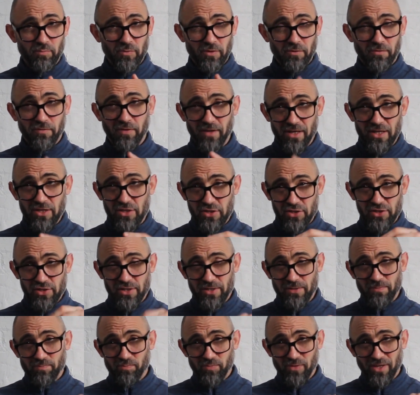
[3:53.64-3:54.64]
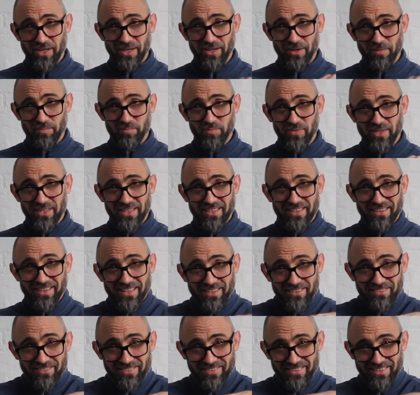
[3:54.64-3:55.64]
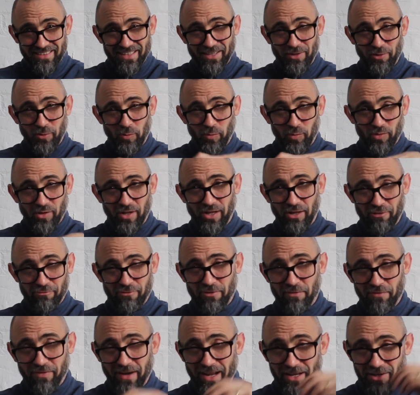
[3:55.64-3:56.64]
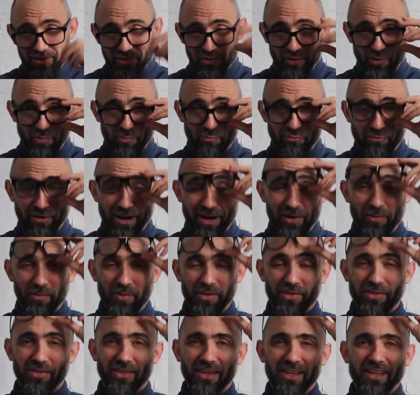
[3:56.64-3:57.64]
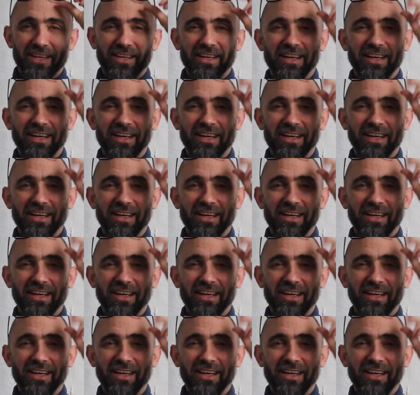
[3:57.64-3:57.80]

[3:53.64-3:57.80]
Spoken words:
finish this little reflection on prayer with